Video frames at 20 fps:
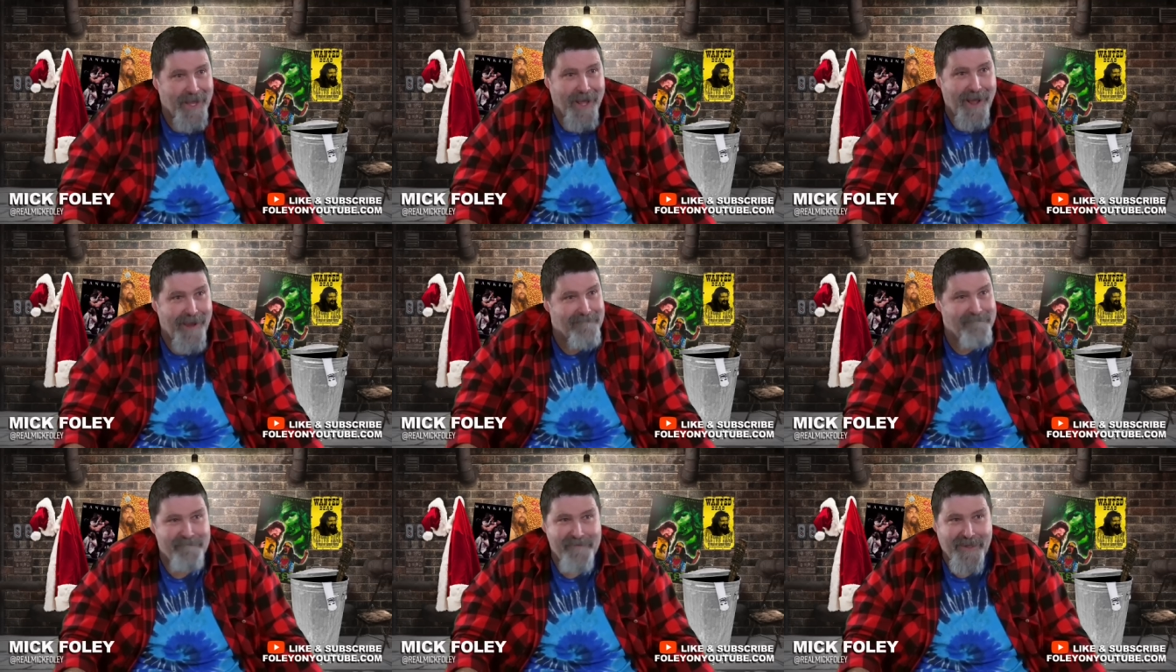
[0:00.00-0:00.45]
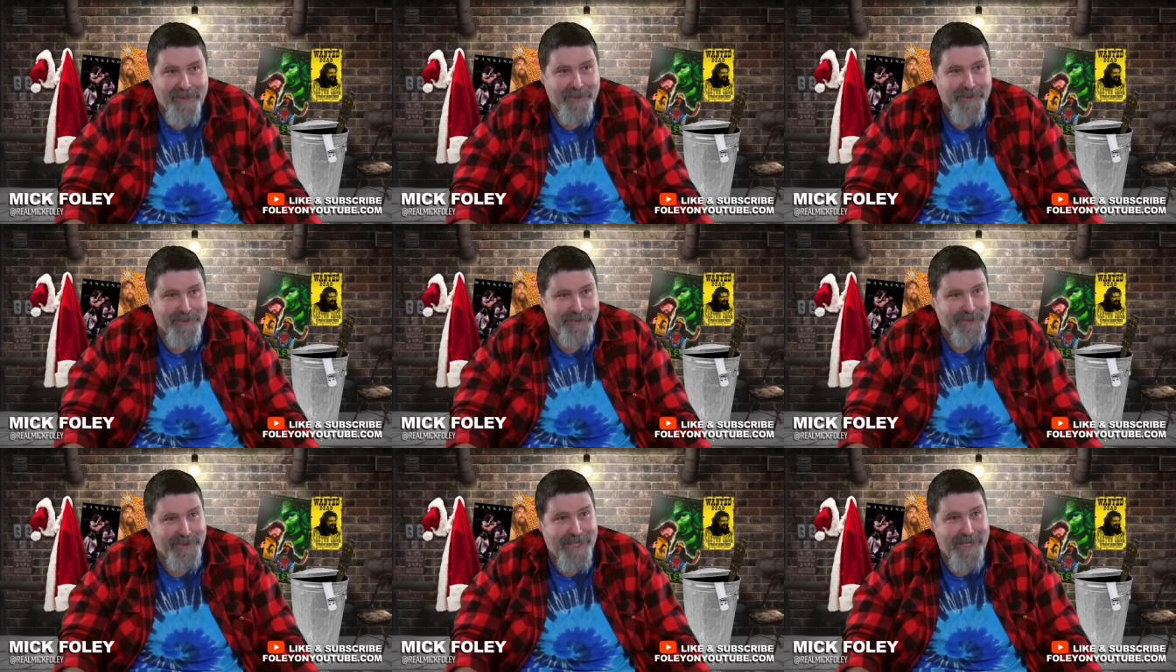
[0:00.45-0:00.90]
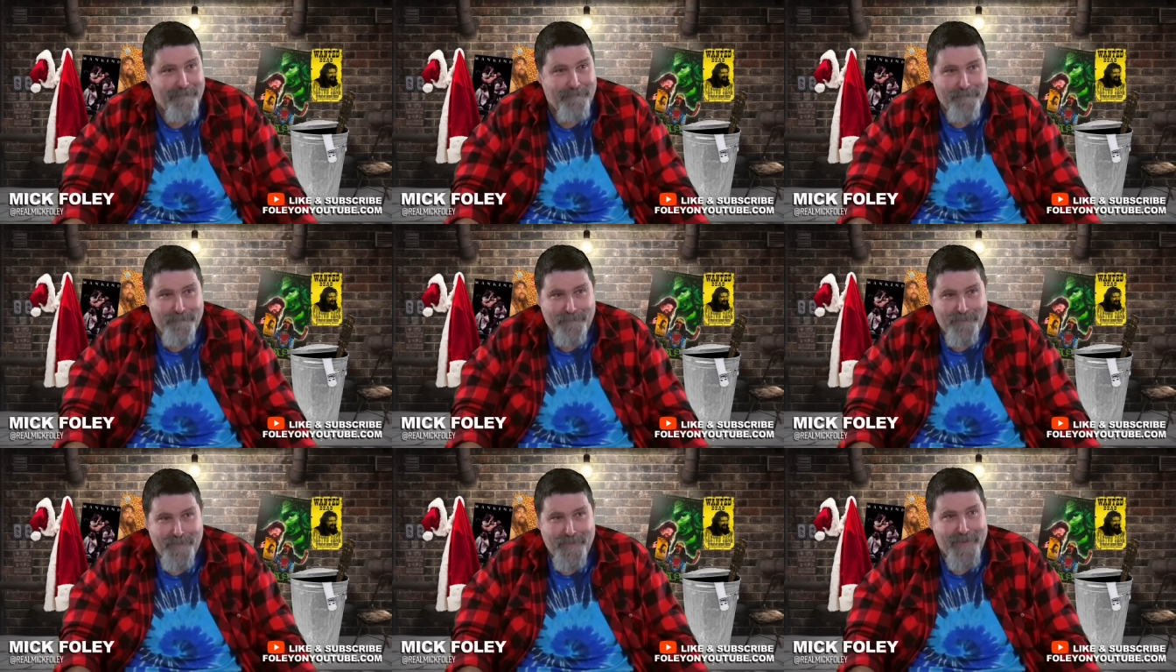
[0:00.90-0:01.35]
I fell asleep
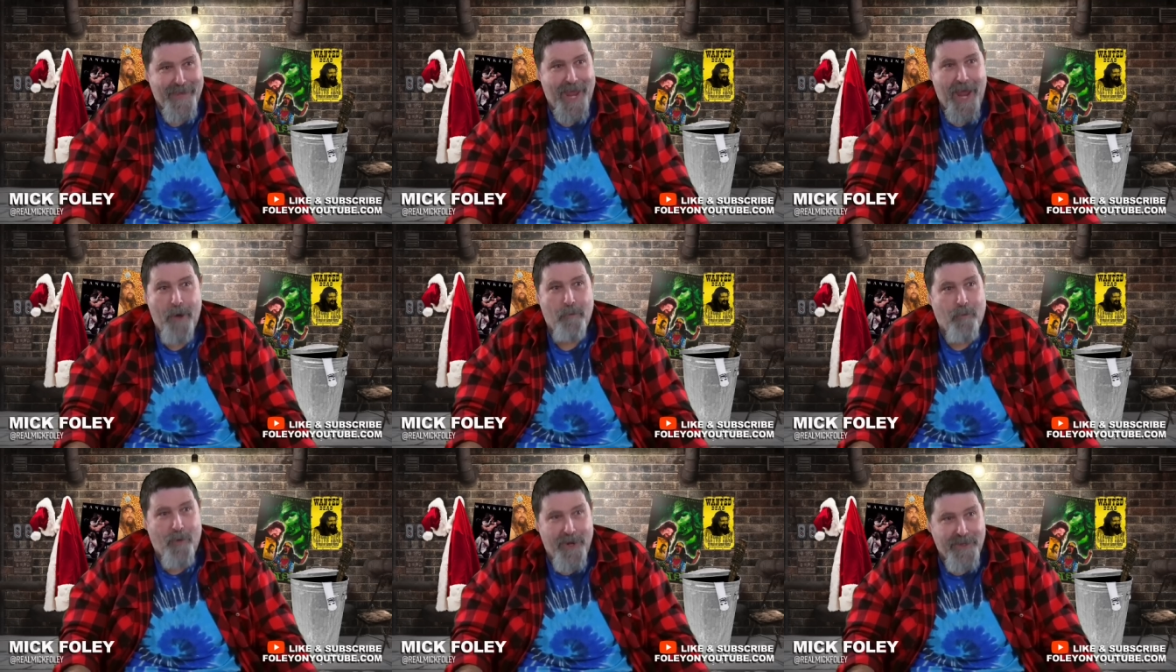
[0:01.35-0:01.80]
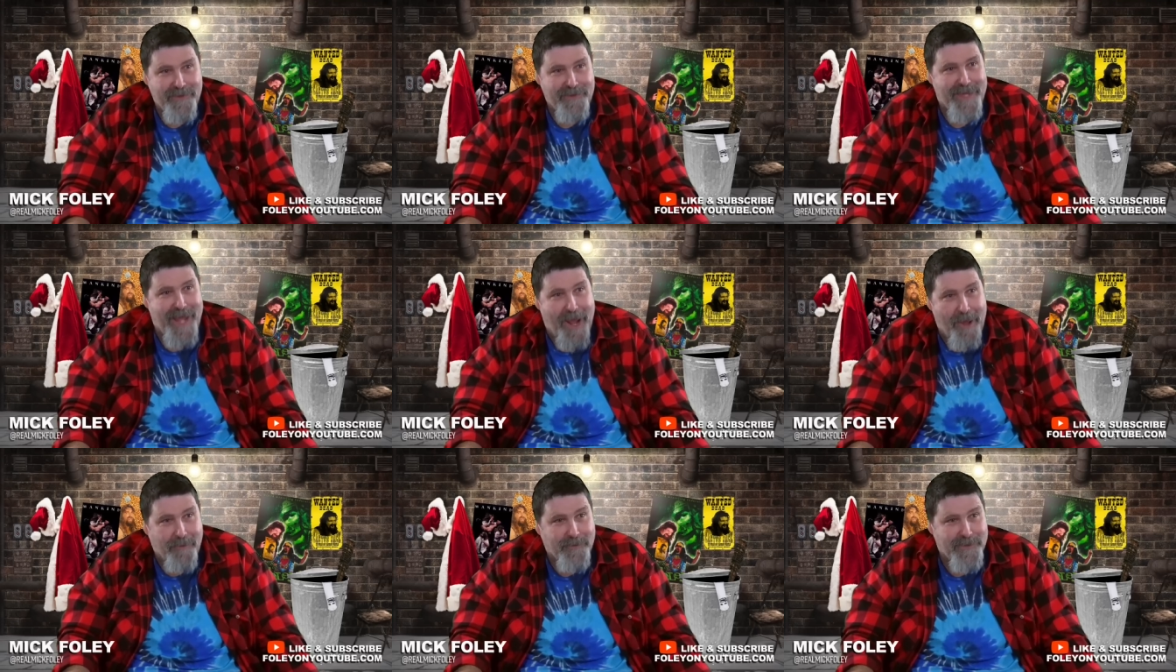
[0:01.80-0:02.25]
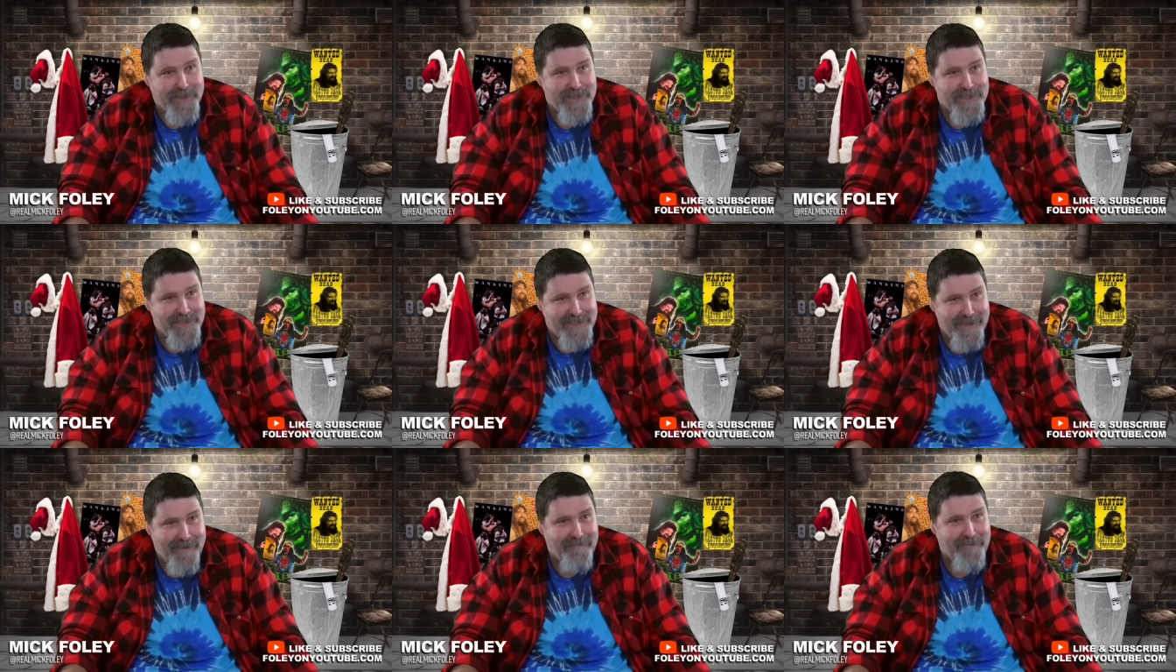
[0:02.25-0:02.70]
at
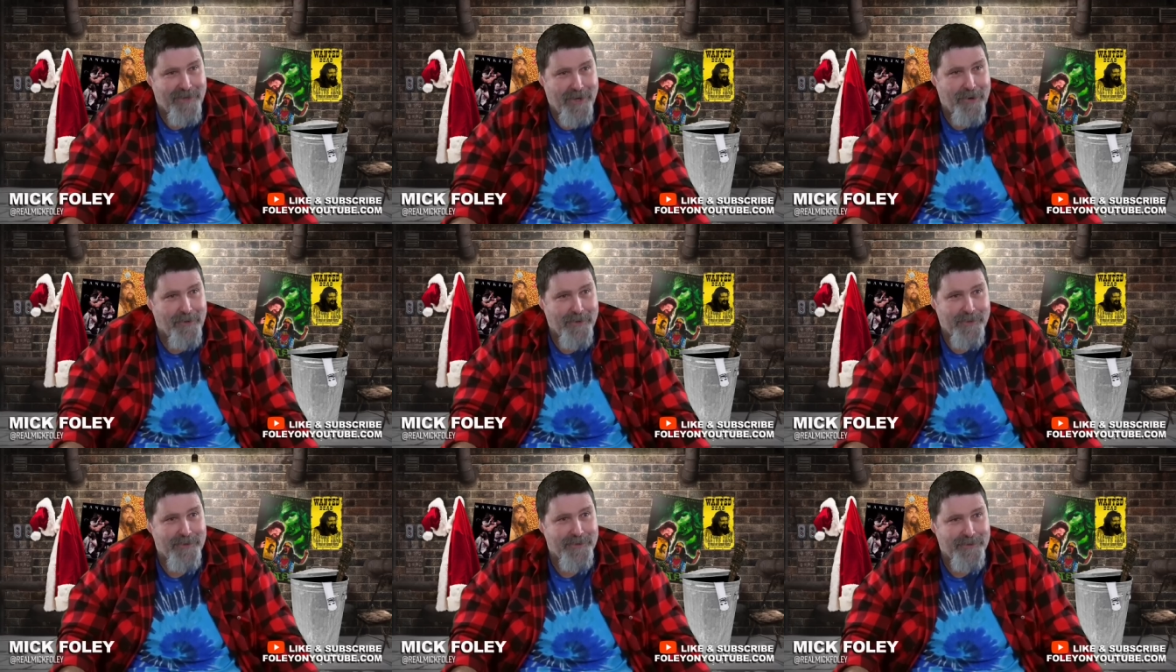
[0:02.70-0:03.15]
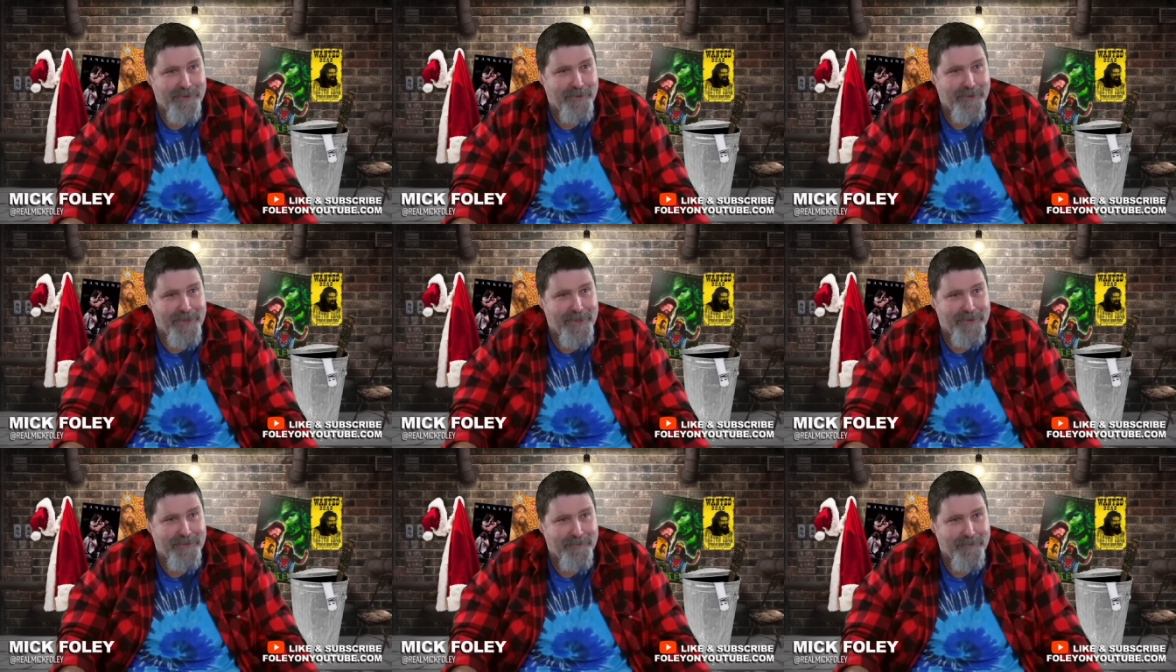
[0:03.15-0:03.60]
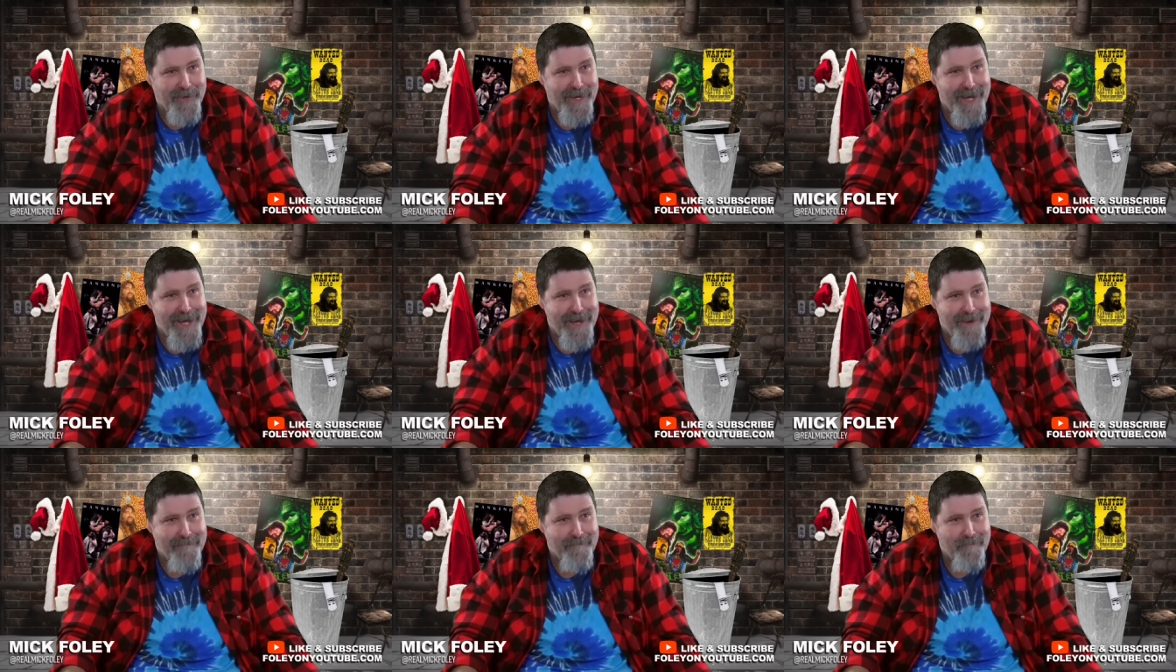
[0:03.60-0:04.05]

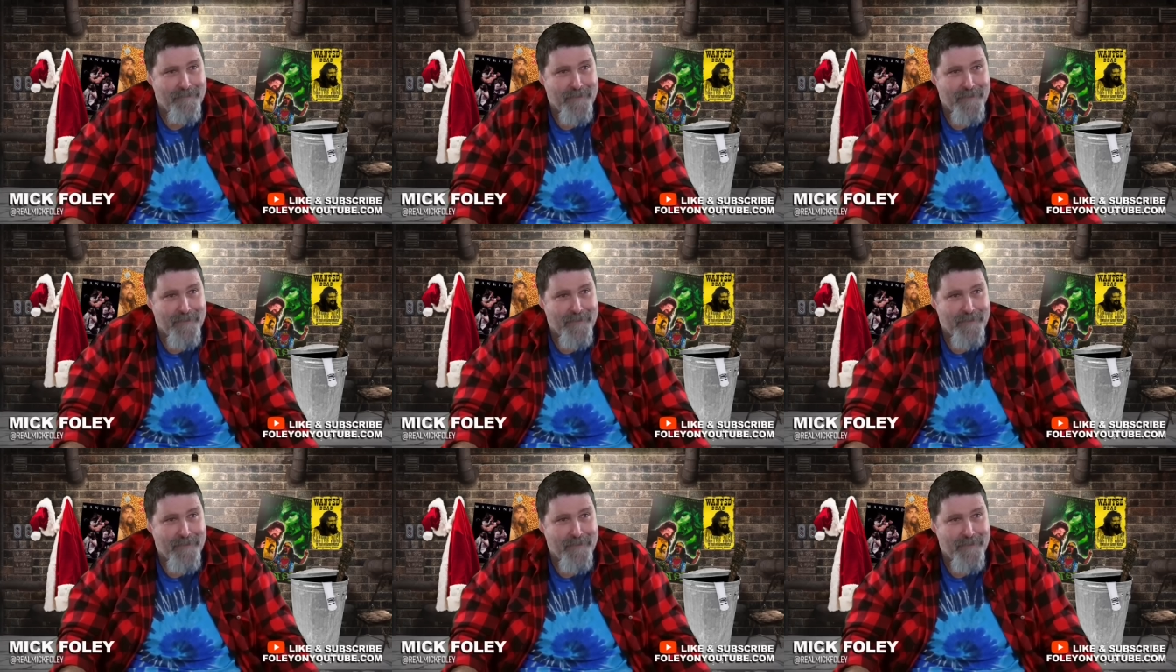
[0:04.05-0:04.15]
1,733,